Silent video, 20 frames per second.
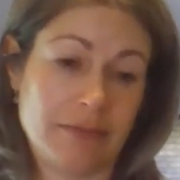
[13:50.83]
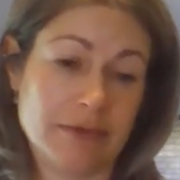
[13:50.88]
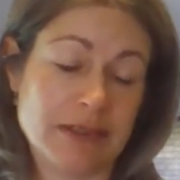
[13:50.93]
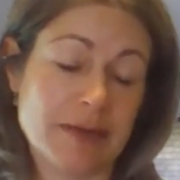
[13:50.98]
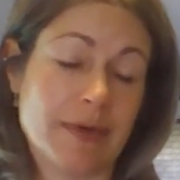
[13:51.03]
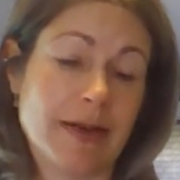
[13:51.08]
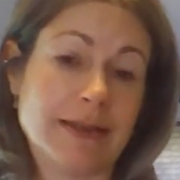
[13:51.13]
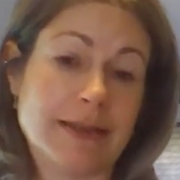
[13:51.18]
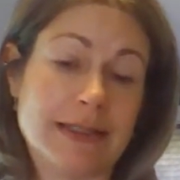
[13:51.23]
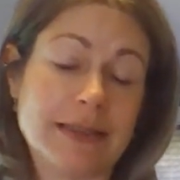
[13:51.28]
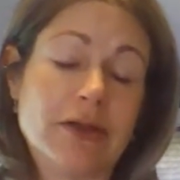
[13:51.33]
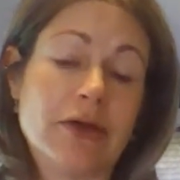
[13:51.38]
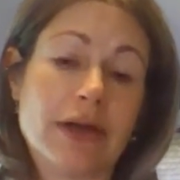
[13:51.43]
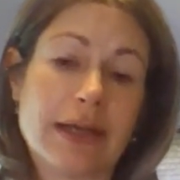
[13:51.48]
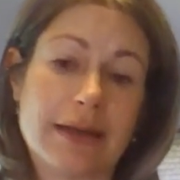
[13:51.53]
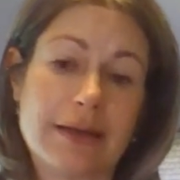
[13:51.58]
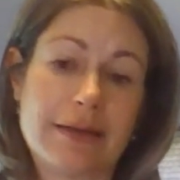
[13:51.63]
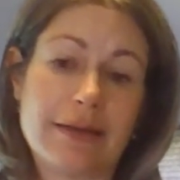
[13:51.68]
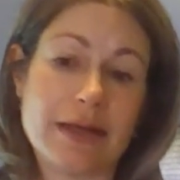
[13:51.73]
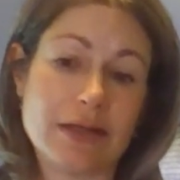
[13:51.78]
somebody did
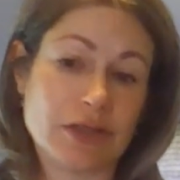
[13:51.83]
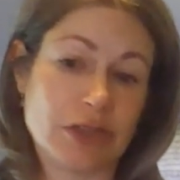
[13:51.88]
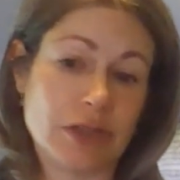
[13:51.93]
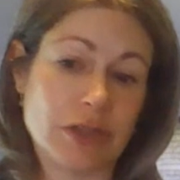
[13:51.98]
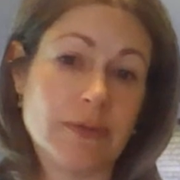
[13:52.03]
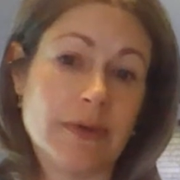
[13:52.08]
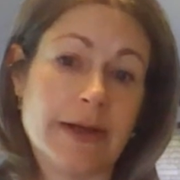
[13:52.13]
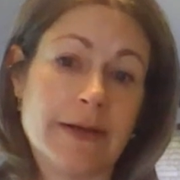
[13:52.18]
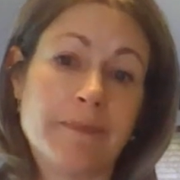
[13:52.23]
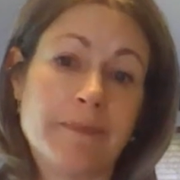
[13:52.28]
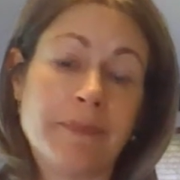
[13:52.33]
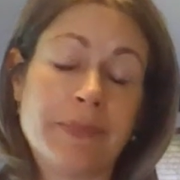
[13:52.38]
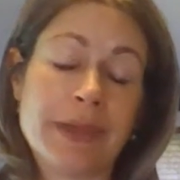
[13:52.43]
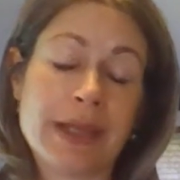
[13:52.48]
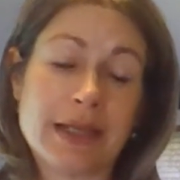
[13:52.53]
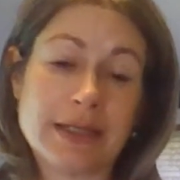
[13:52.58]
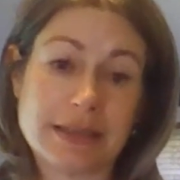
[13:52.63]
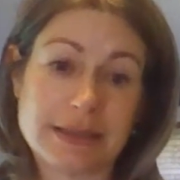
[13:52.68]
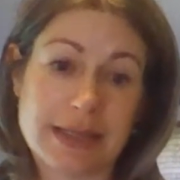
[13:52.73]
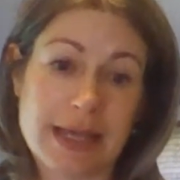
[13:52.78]
look into the issue and
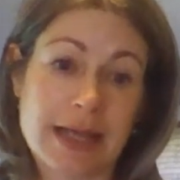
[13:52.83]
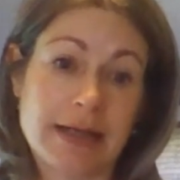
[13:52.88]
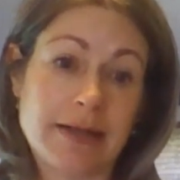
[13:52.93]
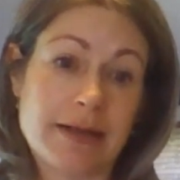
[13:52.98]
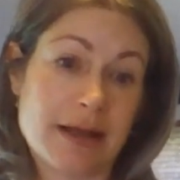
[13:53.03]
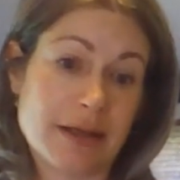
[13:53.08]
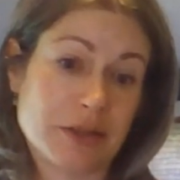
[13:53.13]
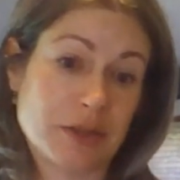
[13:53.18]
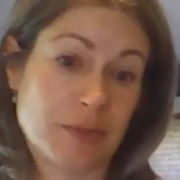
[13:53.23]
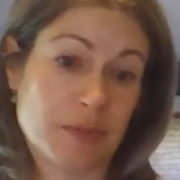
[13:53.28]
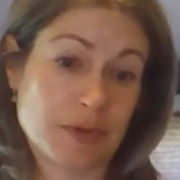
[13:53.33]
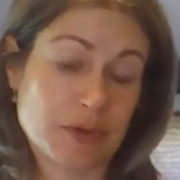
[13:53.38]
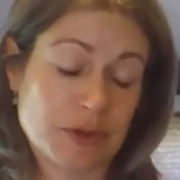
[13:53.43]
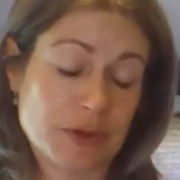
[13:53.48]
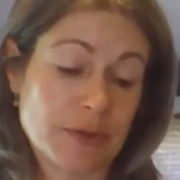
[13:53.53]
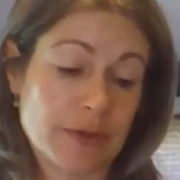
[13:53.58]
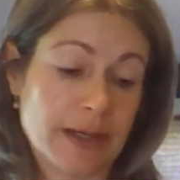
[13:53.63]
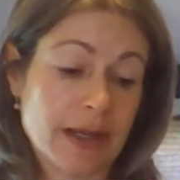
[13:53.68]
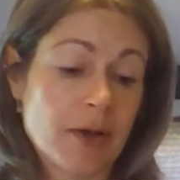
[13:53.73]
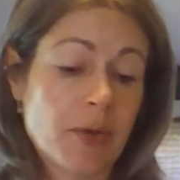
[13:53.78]
decided not to
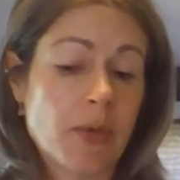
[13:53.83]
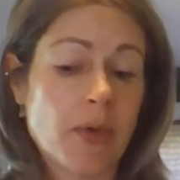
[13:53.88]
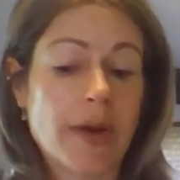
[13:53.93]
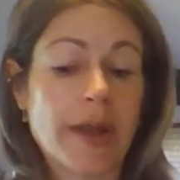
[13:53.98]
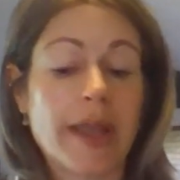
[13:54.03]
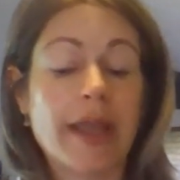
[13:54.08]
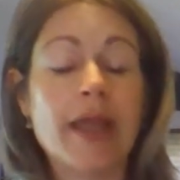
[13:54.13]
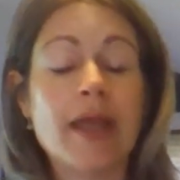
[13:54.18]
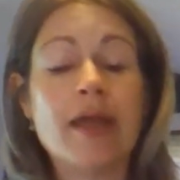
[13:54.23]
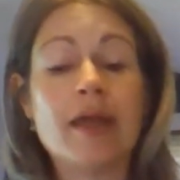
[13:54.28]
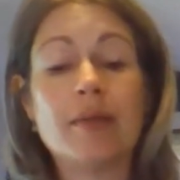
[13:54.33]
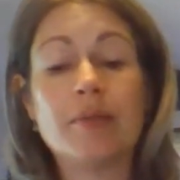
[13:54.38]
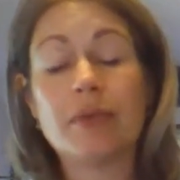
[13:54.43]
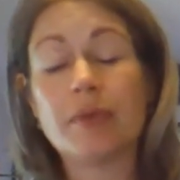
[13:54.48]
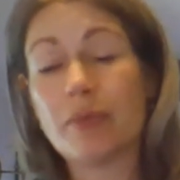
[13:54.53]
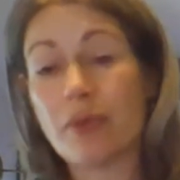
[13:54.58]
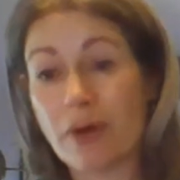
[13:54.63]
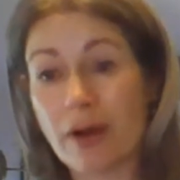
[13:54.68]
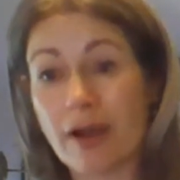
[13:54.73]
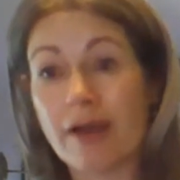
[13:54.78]
pursue an inquiry.
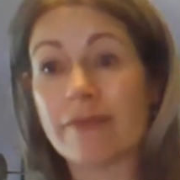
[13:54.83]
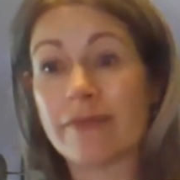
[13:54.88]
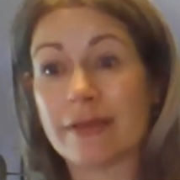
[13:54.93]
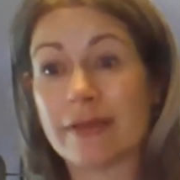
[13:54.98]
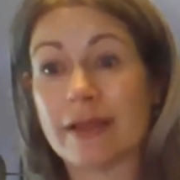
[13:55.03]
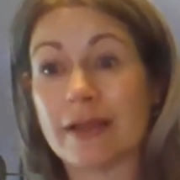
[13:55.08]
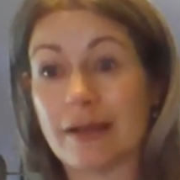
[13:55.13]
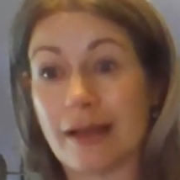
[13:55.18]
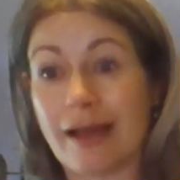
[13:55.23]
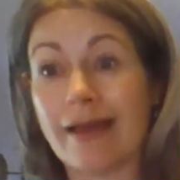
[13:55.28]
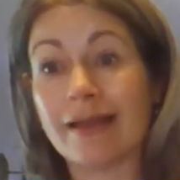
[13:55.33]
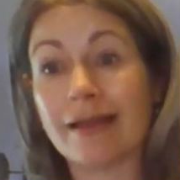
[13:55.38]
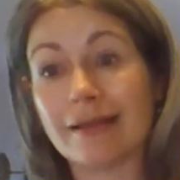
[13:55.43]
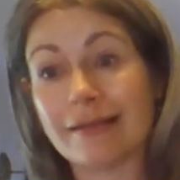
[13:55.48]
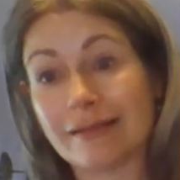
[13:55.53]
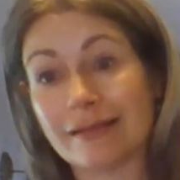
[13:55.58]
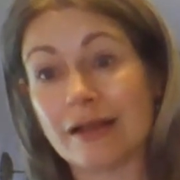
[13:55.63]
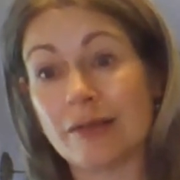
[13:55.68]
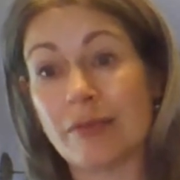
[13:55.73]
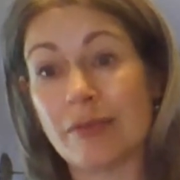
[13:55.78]
But more often than not,
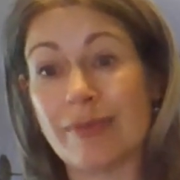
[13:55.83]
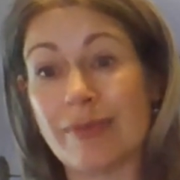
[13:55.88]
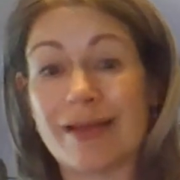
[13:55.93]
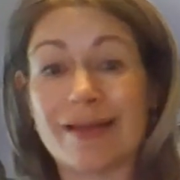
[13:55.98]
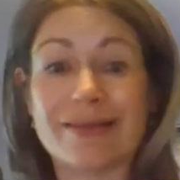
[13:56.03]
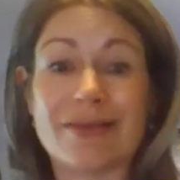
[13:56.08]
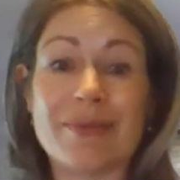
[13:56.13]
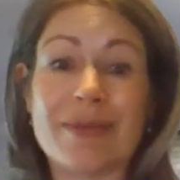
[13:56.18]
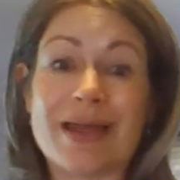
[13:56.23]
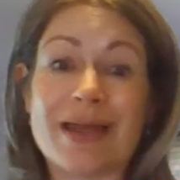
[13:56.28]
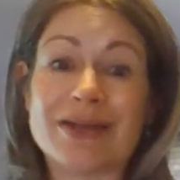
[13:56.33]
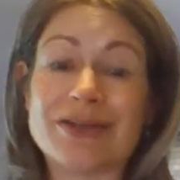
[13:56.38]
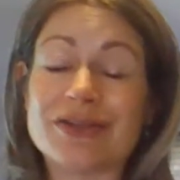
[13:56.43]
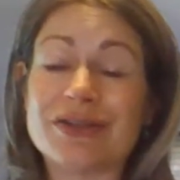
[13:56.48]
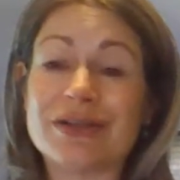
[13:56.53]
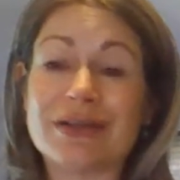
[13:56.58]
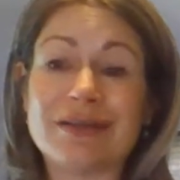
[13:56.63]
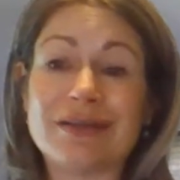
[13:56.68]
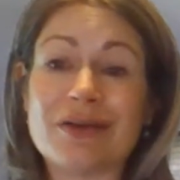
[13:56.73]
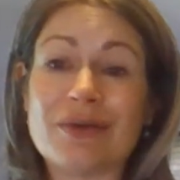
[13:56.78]
it's going to be because the manager
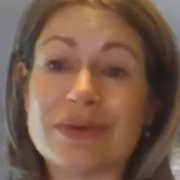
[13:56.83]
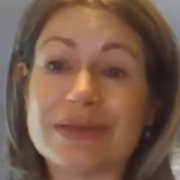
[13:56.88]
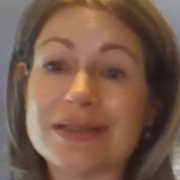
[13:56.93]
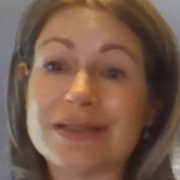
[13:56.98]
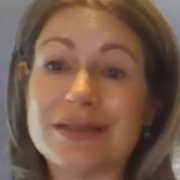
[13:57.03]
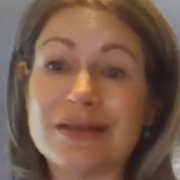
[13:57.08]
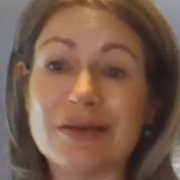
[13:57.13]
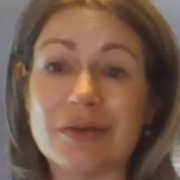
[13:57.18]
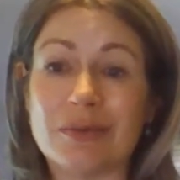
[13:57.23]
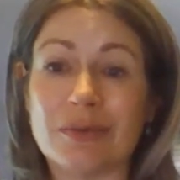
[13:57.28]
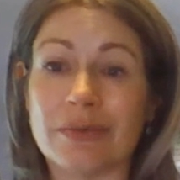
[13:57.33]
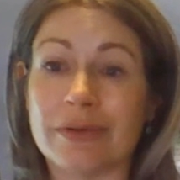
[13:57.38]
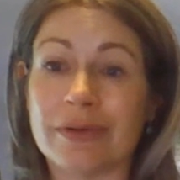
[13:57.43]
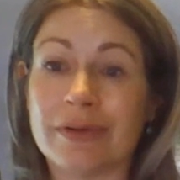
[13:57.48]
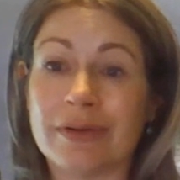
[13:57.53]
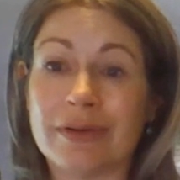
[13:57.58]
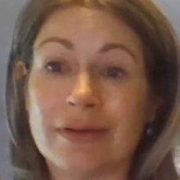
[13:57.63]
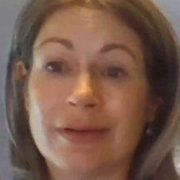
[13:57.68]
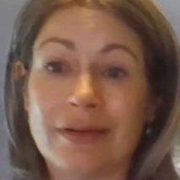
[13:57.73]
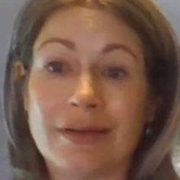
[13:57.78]
didn't know what to do,
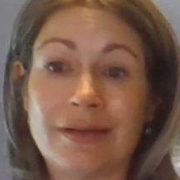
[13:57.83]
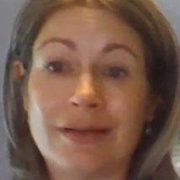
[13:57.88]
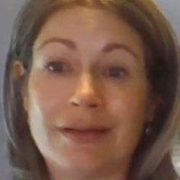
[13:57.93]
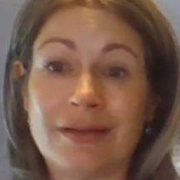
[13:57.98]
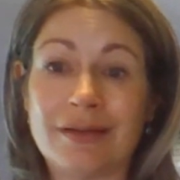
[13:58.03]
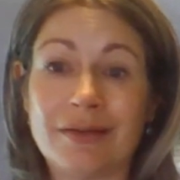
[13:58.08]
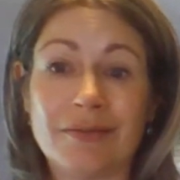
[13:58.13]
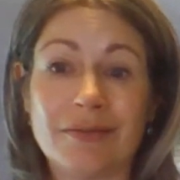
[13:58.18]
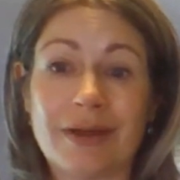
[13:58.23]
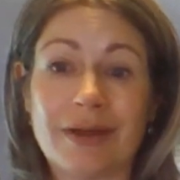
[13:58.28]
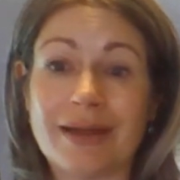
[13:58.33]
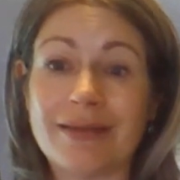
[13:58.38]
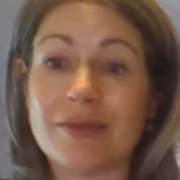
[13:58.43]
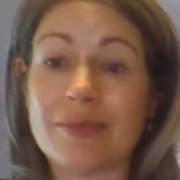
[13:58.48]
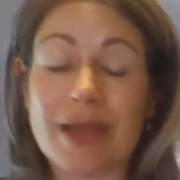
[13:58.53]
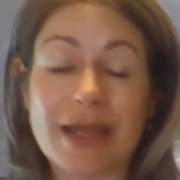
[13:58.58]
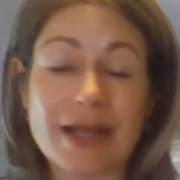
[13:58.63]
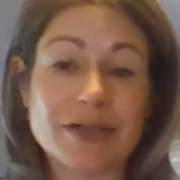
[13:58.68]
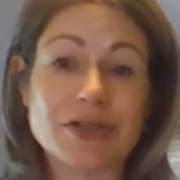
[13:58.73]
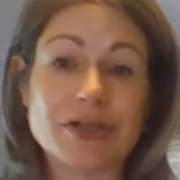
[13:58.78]
right?
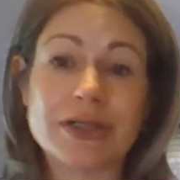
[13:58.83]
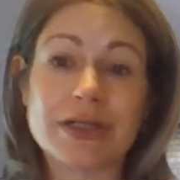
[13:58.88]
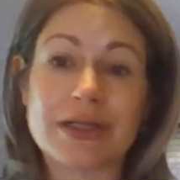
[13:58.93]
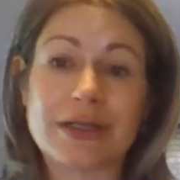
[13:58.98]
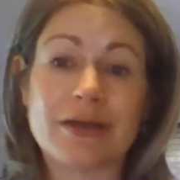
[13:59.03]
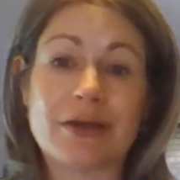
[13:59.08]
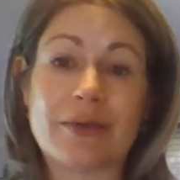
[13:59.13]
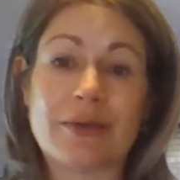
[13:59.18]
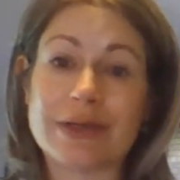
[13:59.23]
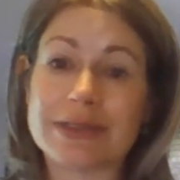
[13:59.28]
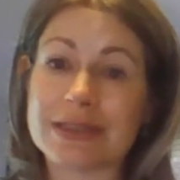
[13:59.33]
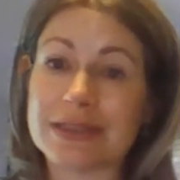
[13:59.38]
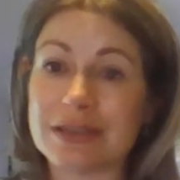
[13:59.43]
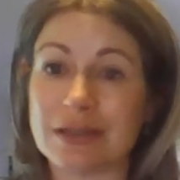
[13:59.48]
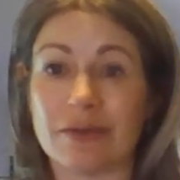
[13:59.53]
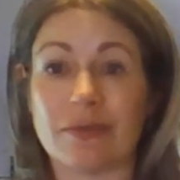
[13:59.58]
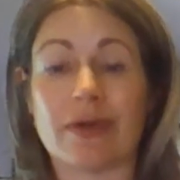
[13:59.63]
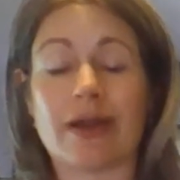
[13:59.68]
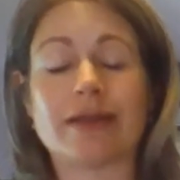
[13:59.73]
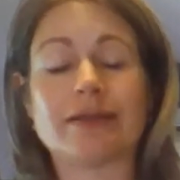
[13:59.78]
The manager didn't know what to
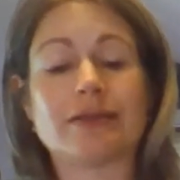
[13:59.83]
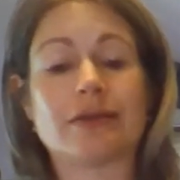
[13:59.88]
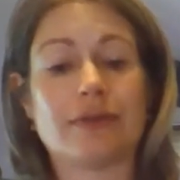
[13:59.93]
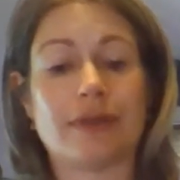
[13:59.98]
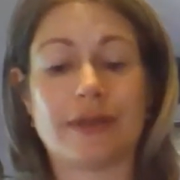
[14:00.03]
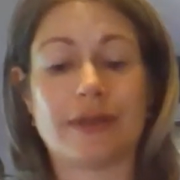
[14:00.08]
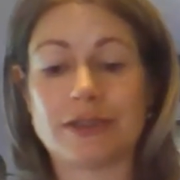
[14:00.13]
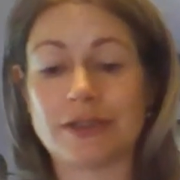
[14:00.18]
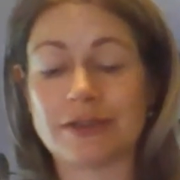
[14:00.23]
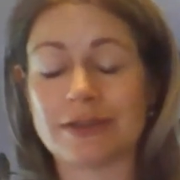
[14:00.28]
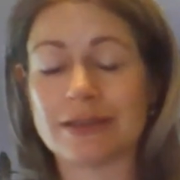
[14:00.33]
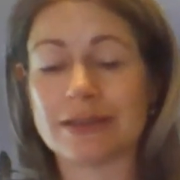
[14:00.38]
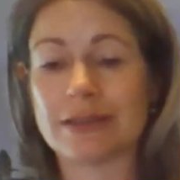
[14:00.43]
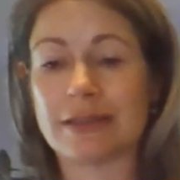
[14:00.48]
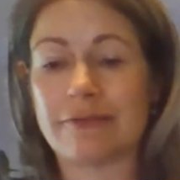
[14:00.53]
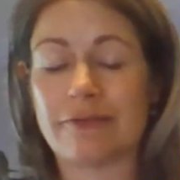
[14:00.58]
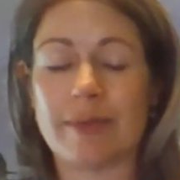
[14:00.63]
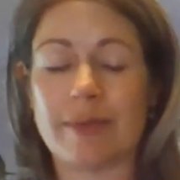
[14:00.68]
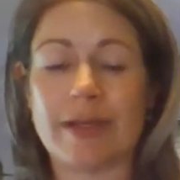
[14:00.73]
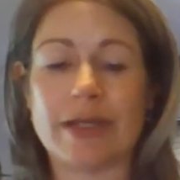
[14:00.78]
do. And so they took this
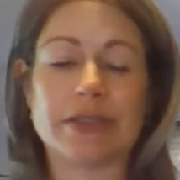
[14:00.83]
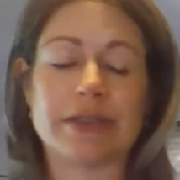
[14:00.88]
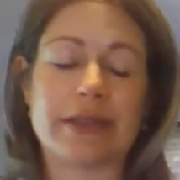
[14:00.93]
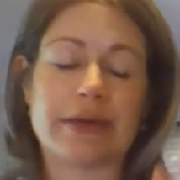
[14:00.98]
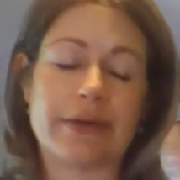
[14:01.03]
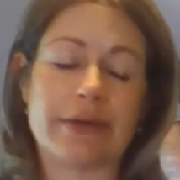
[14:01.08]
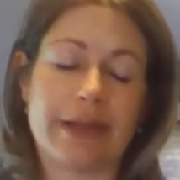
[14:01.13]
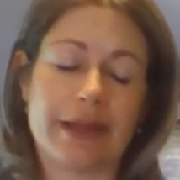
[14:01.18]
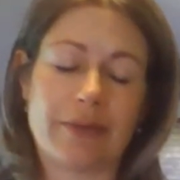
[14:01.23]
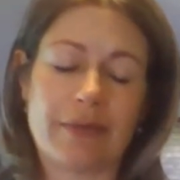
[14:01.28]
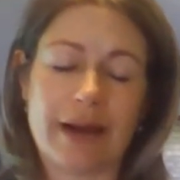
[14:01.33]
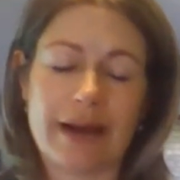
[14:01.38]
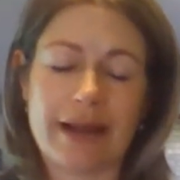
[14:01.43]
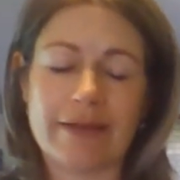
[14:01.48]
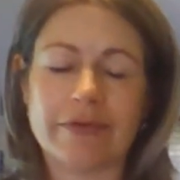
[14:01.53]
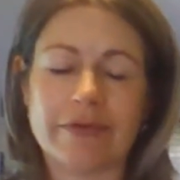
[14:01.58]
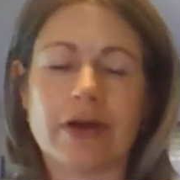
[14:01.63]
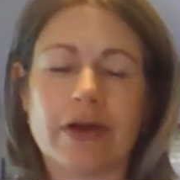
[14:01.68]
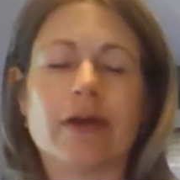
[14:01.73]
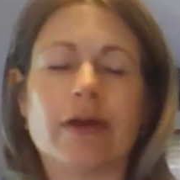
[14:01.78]
information. They were like,
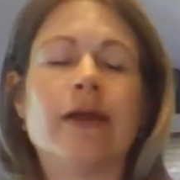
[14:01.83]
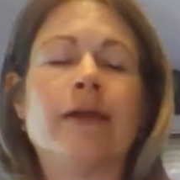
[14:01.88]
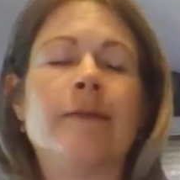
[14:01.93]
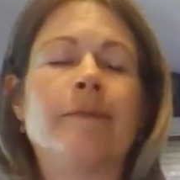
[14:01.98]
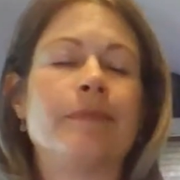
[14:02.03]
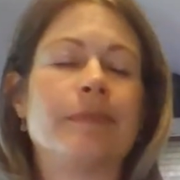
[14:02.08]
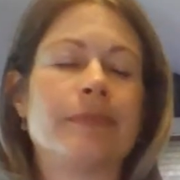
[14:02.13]
whatever.